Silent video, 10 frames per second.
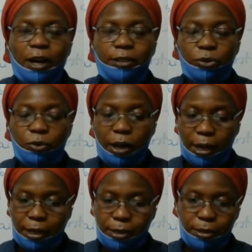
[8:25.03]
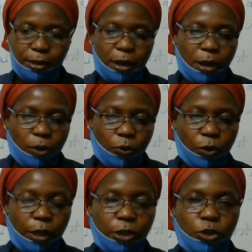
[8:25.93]
Otherwise,
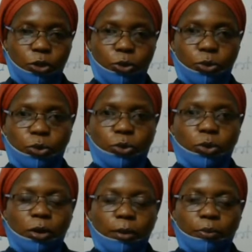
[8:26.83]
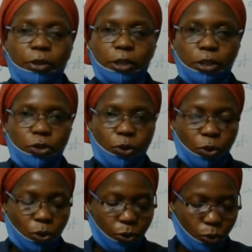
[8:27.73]
when you bring in your
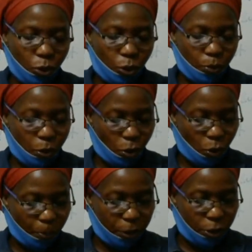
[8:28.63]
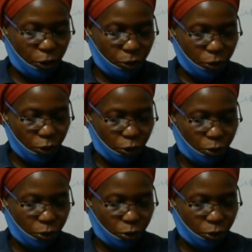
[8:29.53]
own opinions,